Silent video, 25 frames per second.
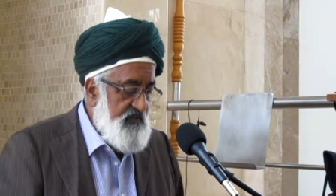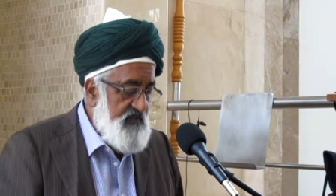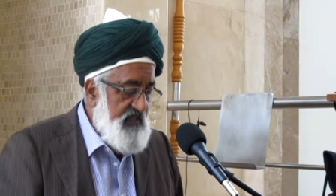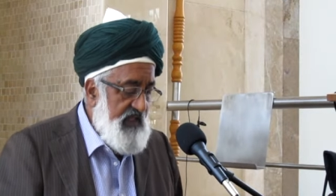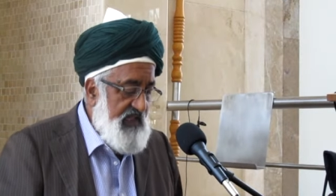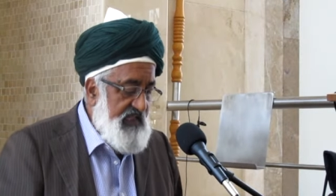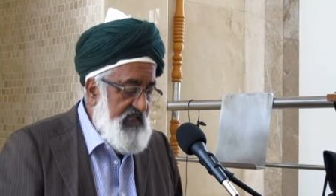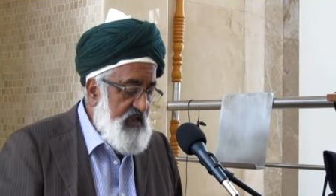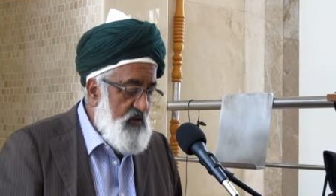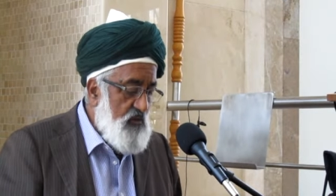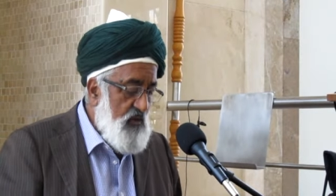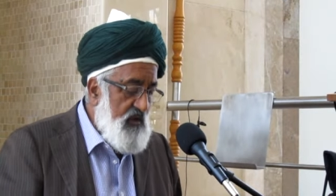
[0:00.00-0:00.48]

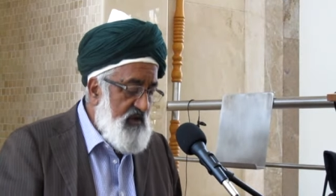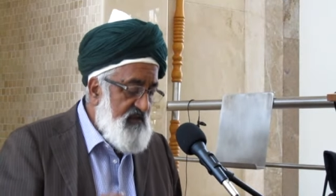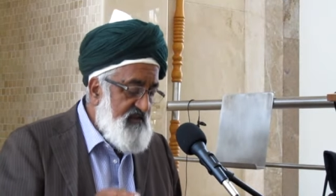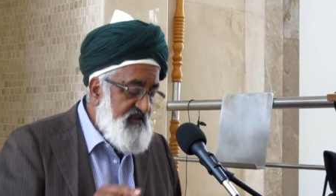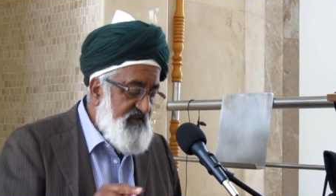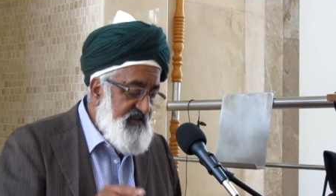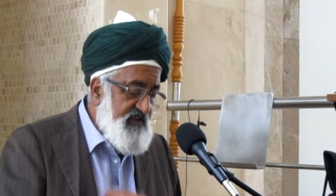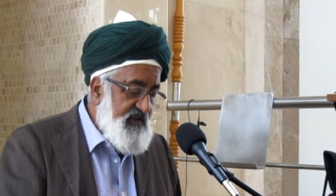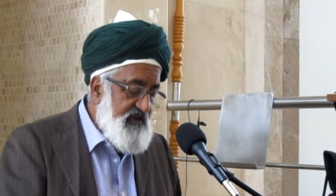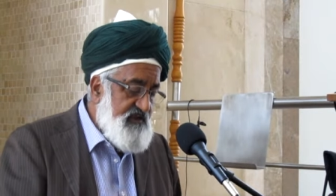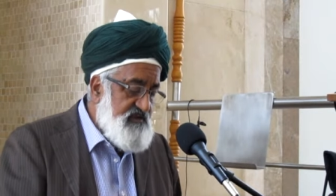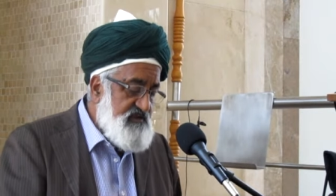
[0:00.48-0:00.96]
that He will
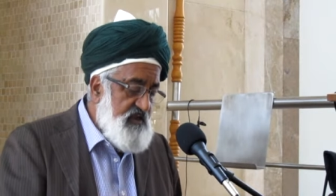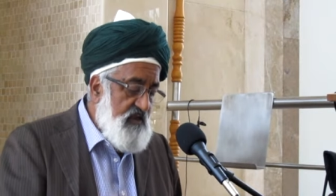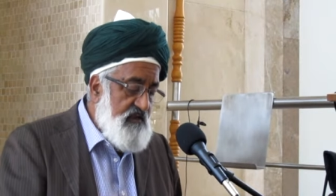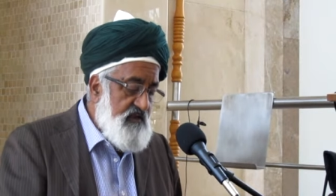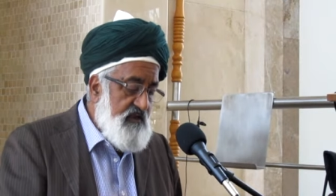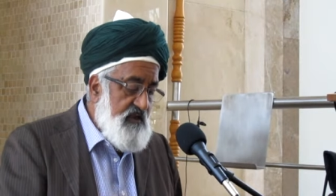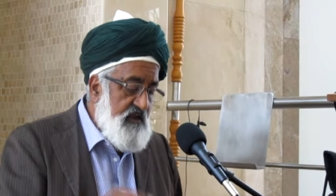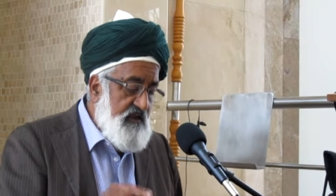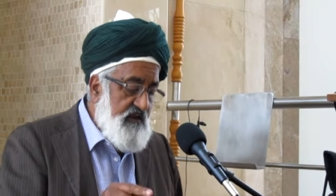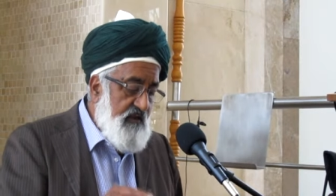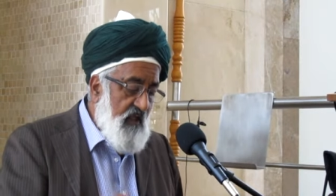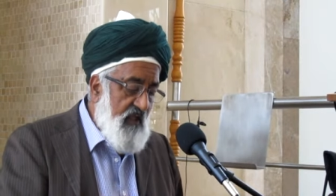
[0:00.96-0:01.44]

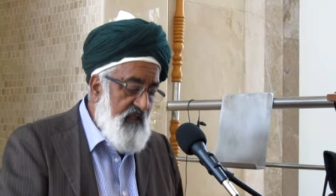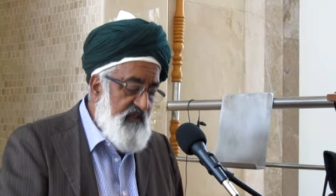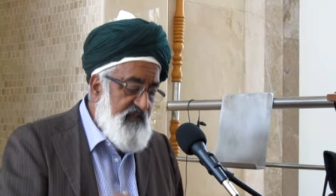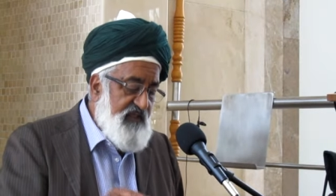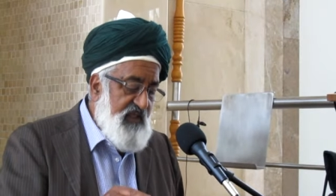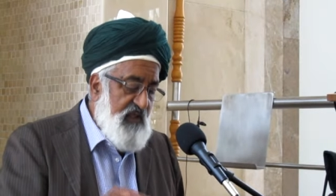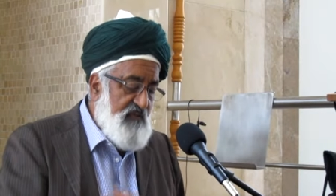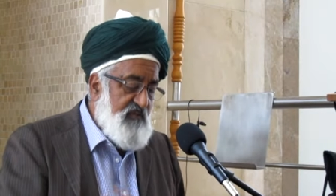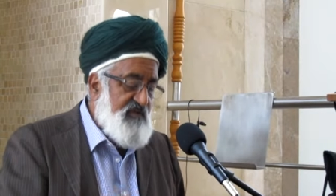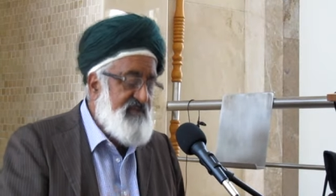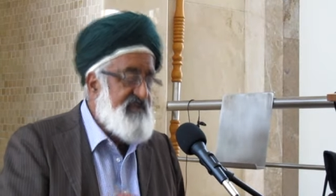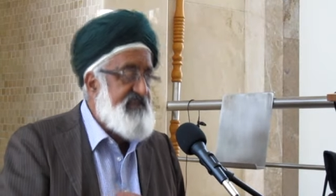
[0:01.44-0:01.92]
certainly grant
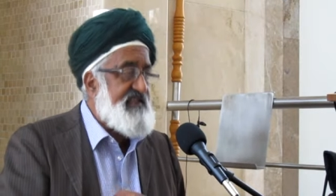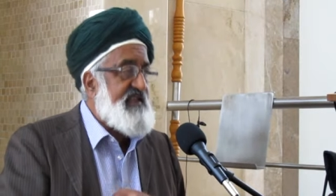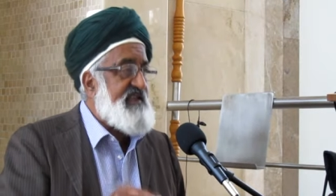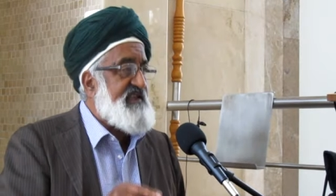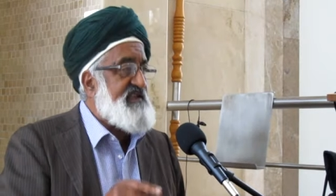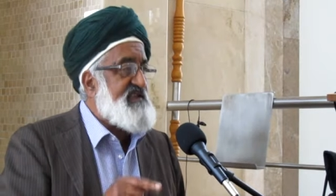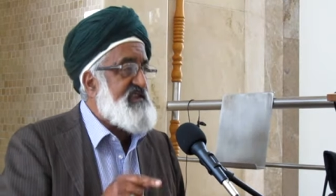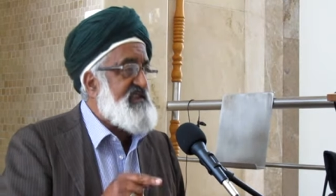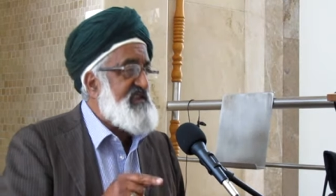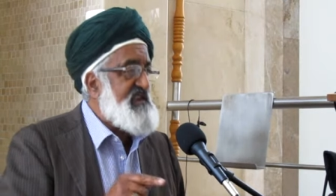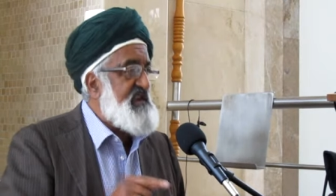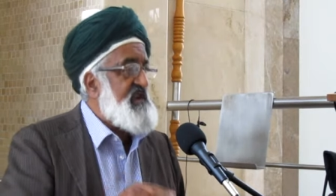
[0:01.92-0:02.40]
them
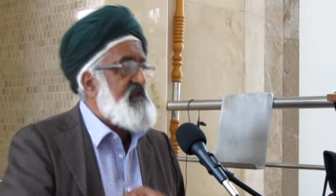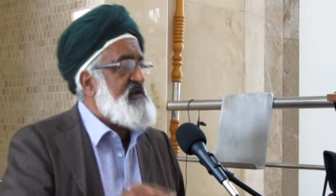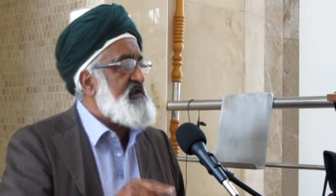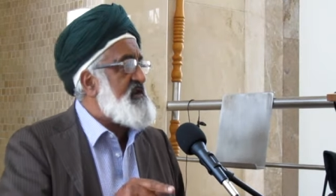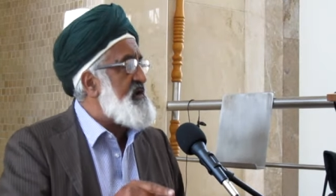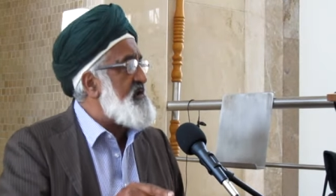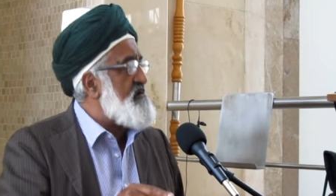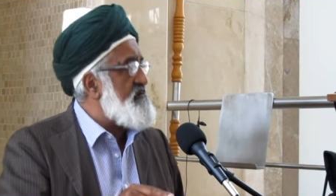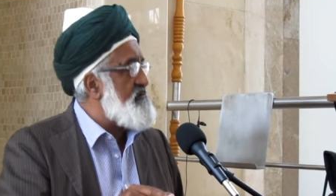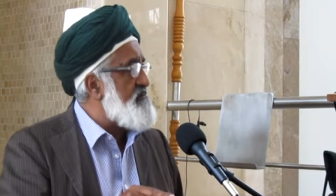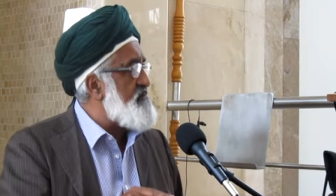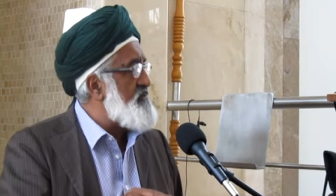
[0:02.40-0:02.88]

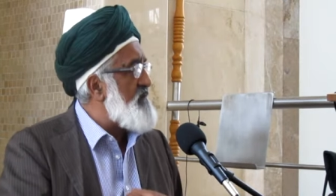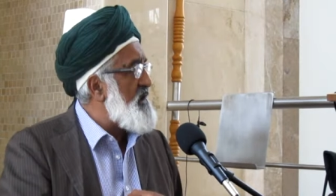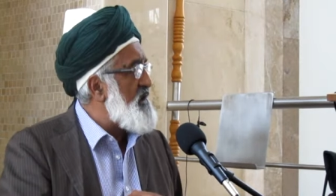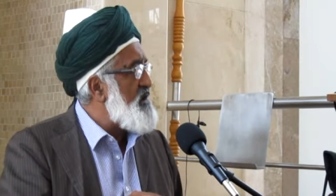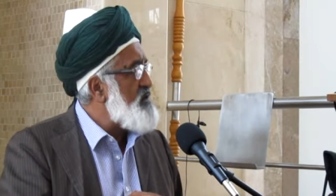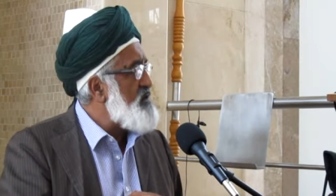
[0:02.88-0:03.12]
succession